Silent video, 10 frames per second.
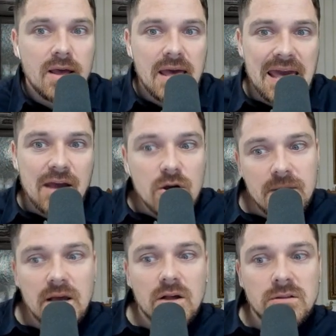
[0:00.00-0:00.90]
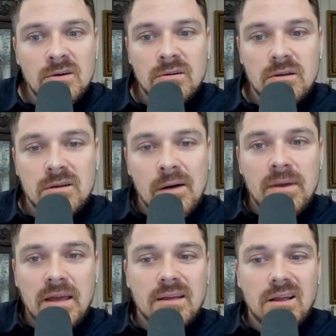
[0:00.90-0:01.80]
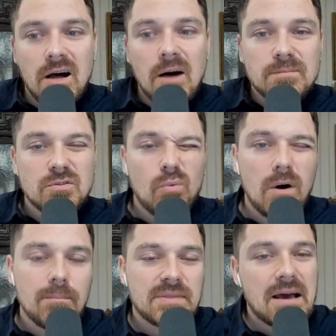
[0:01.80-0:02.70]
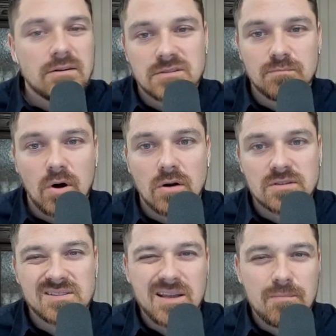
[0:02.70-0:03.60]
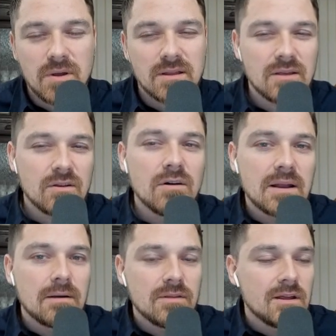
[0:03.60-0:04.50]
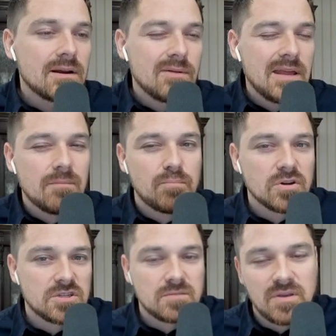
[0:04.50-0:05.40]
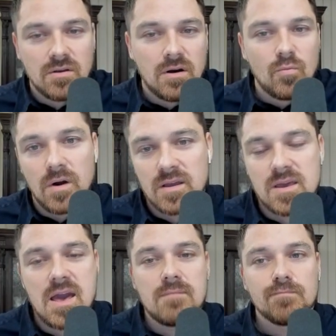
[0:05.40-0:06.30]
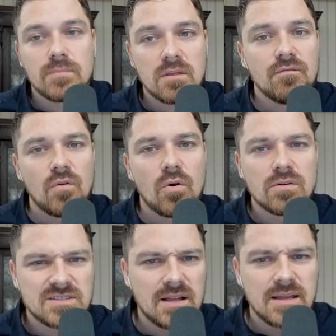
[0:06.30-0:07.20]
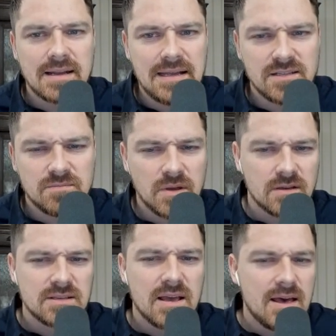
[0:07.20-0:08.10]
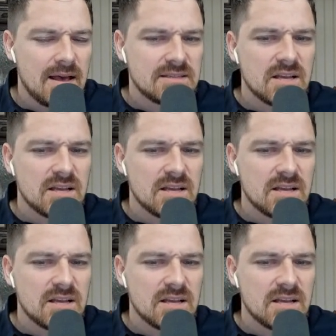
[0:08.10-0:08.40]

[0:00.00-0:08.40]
It could be coming in up to $1,000 typically. You don't really push beyond 1K for selling leads, because at some